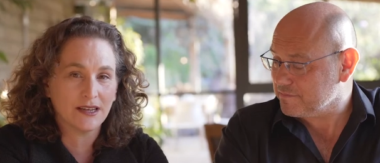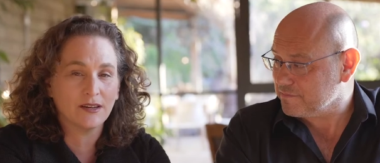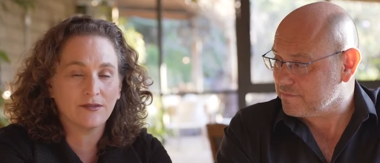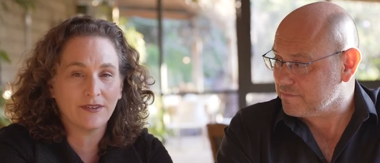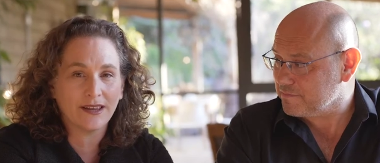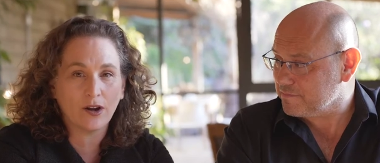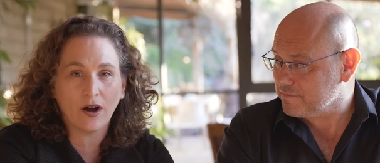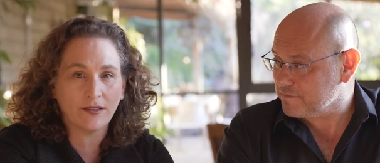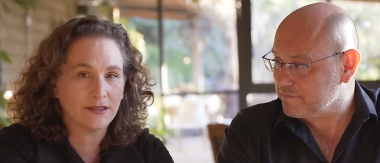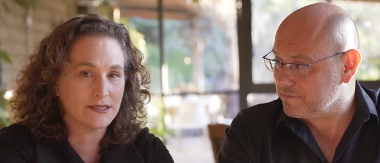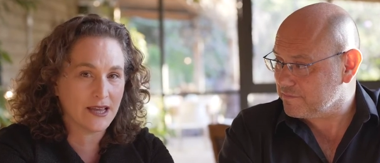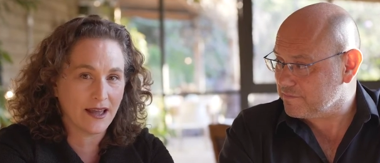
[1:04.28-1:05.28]
Speaker 1: that innovate
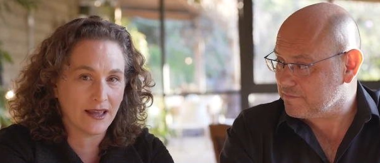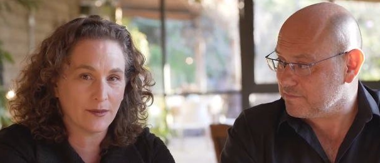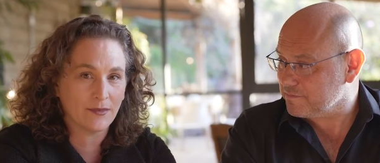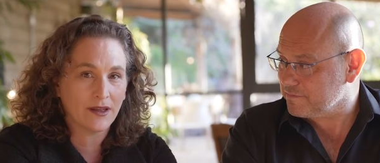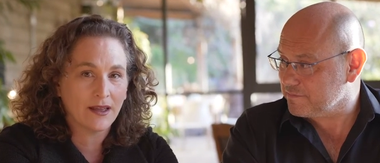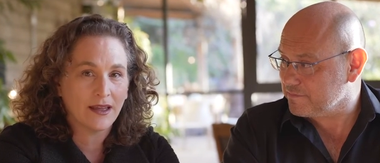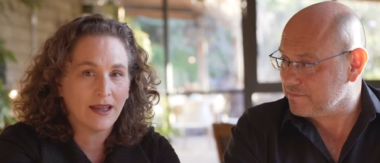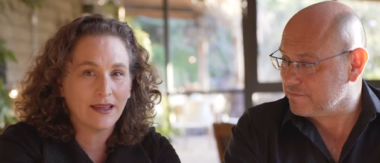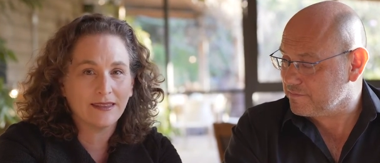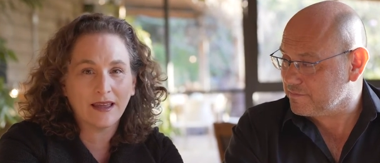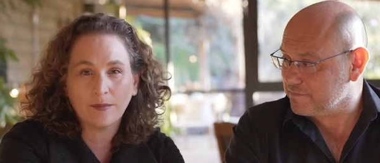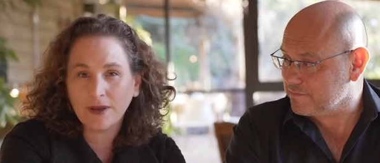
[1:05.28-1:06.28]
all the time,
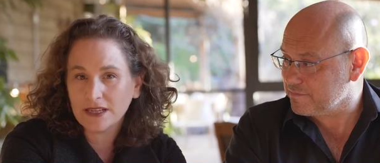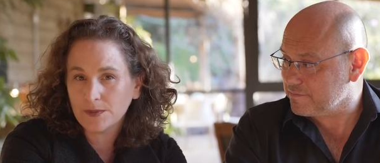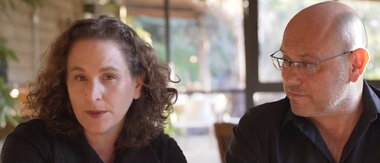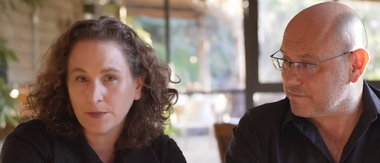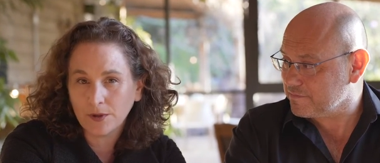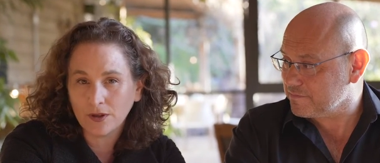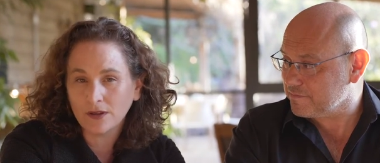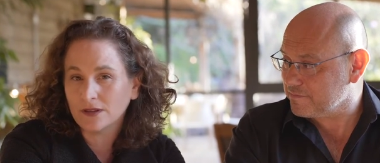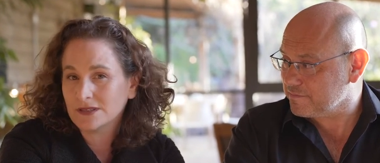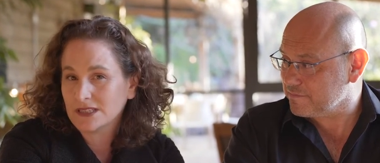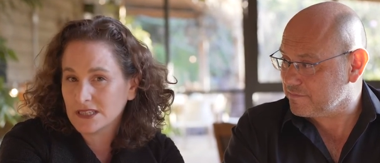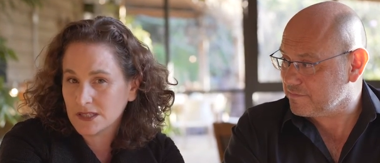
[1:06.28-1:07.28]
and that makes
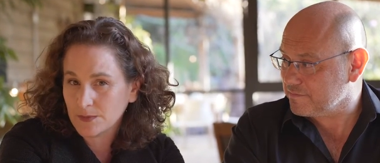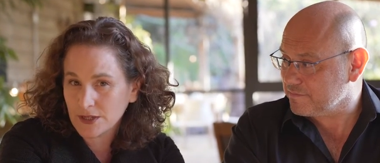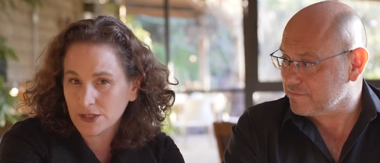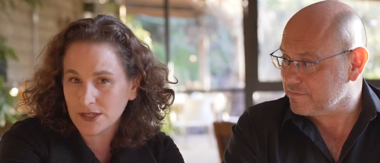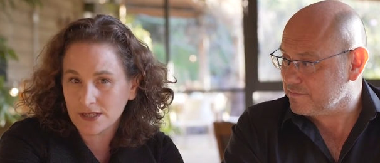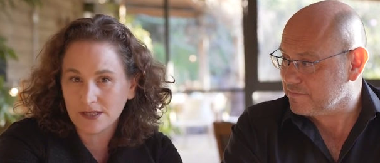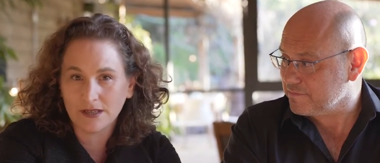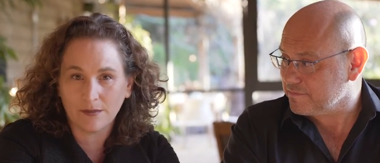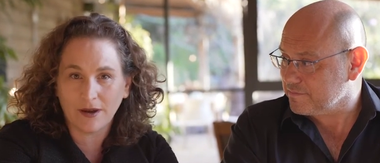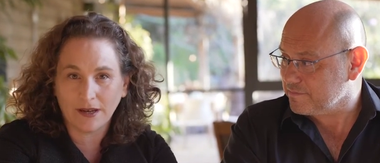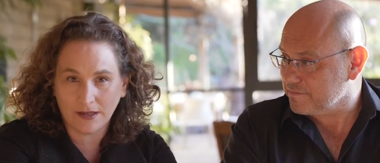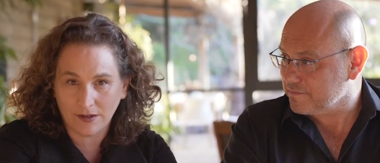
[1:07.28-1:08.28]
people suspicious
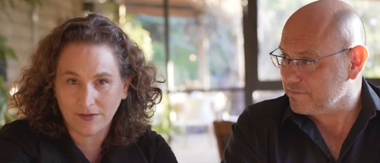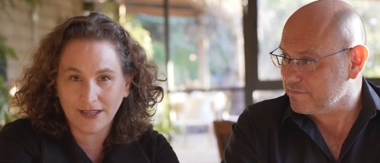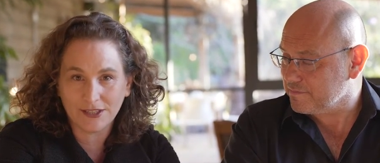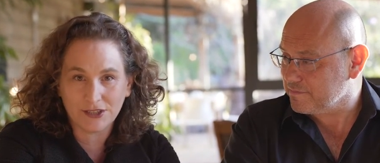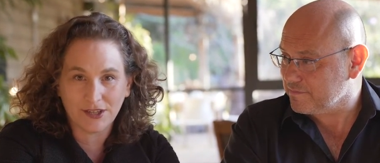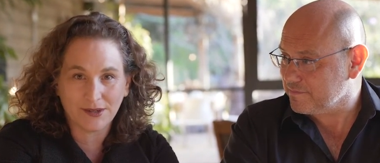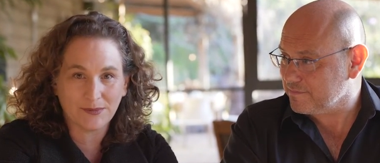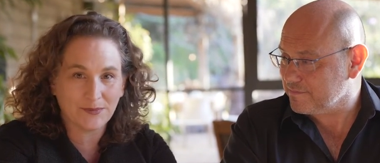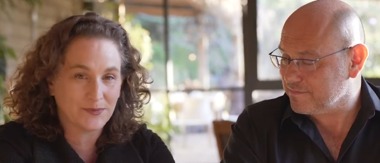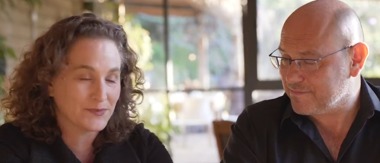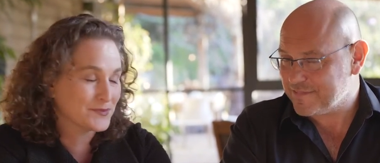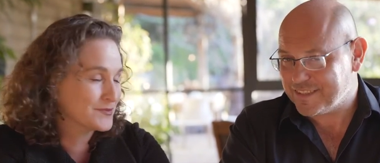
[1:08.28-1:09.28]
about
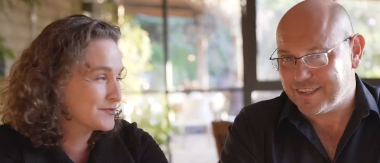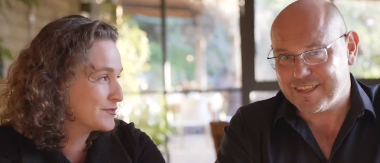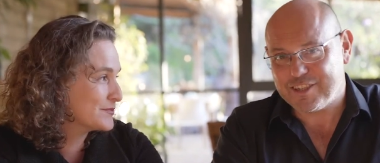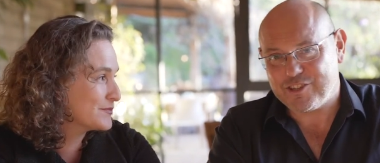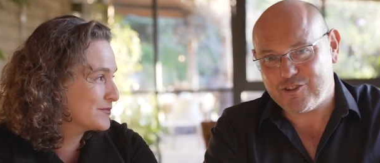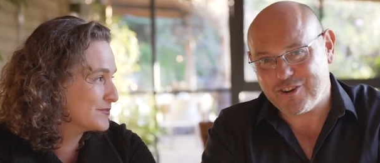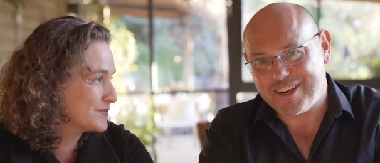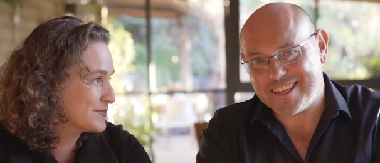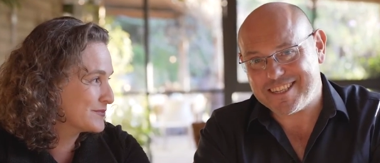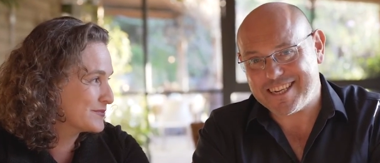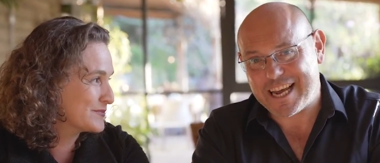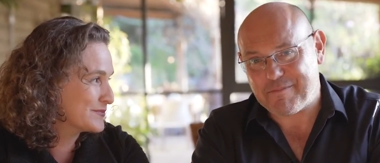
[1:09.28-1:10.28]
innovation.
Speaker 2: Join
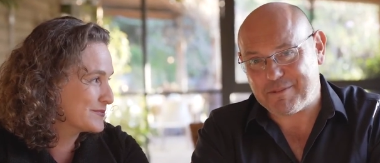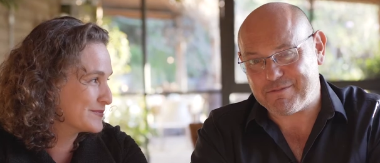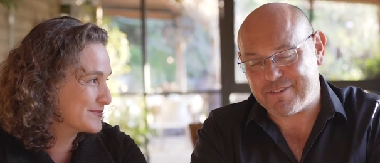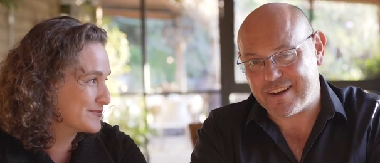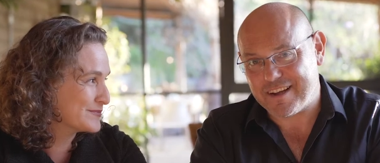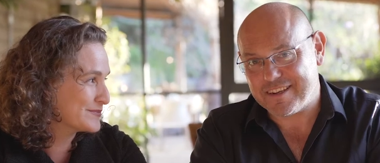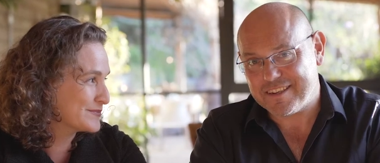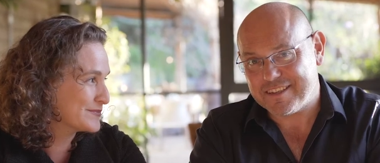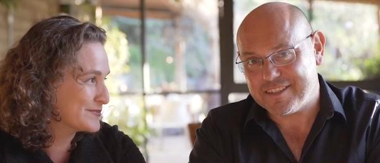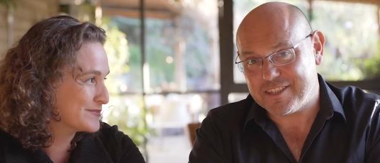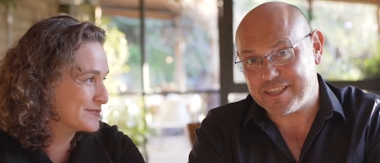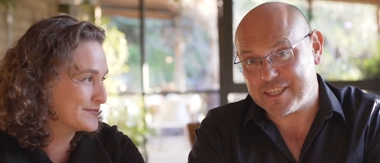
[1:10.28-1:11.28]
us at
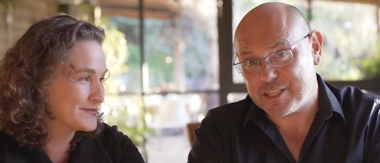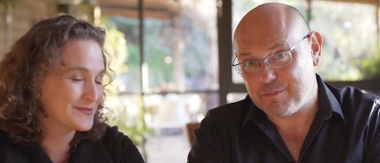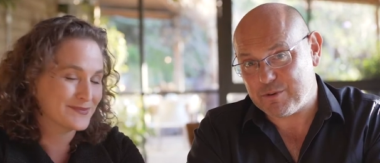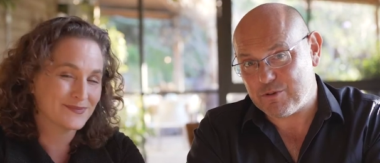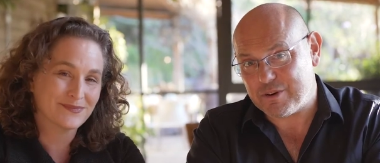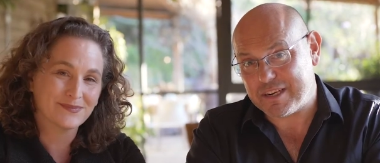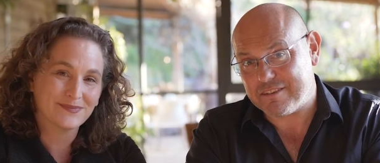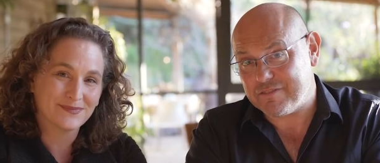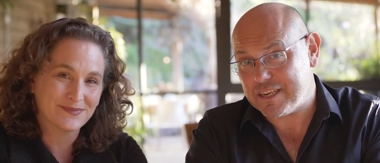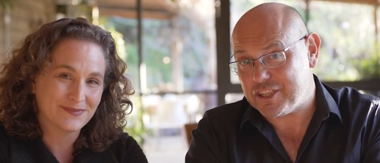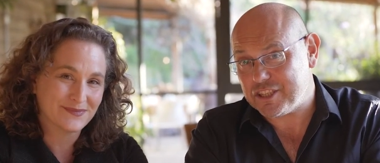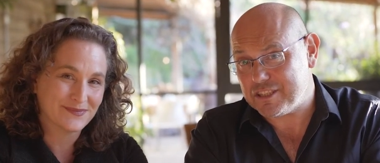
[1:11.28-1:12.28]
AmplyPhi to explore
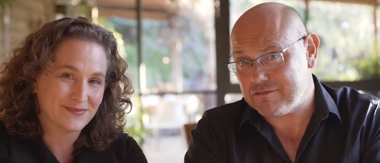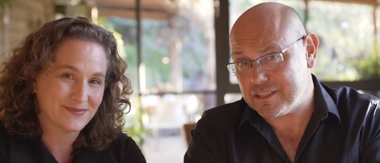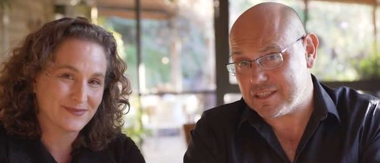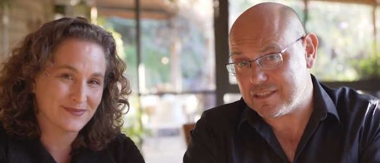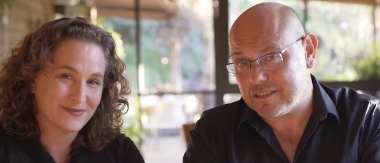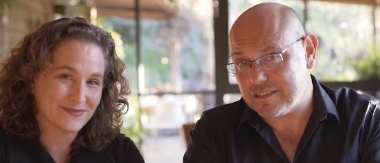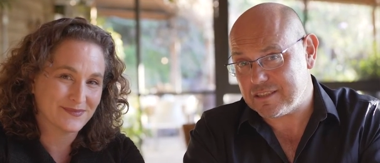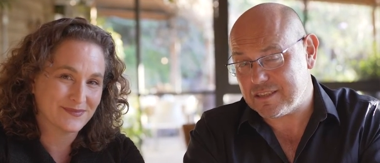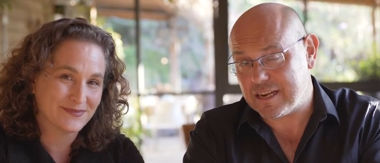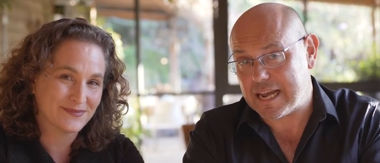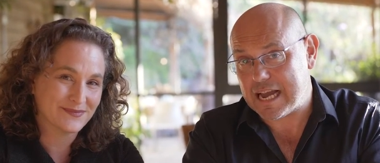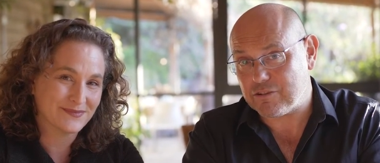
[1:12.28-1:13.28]
innovation and
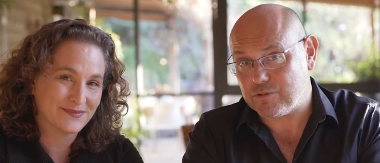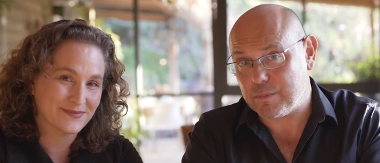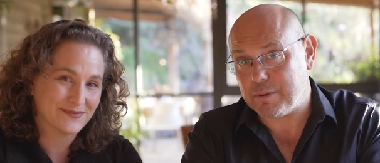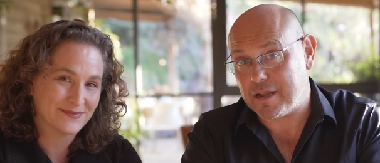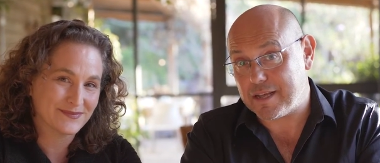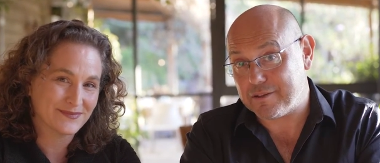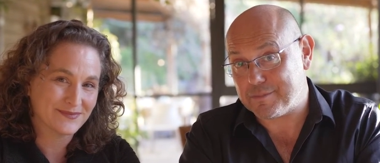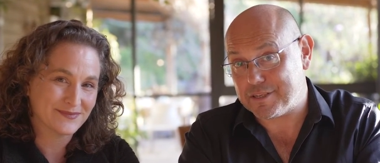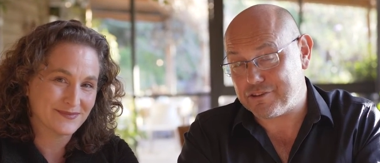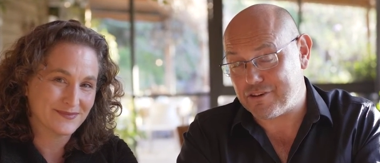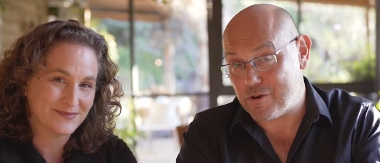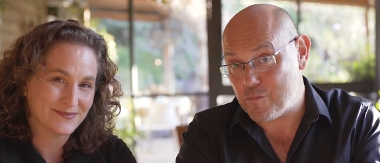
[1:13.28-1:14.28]
resistance and how to apply them
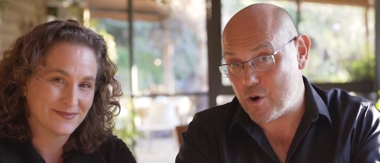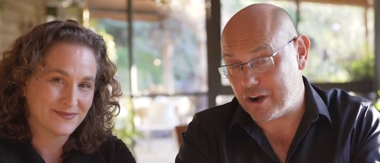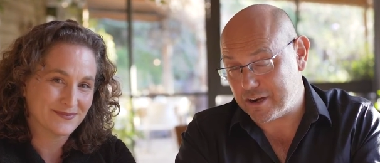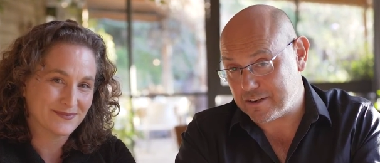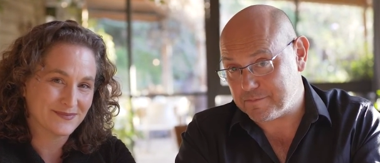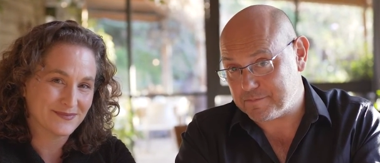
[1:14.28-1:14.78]
in your own work.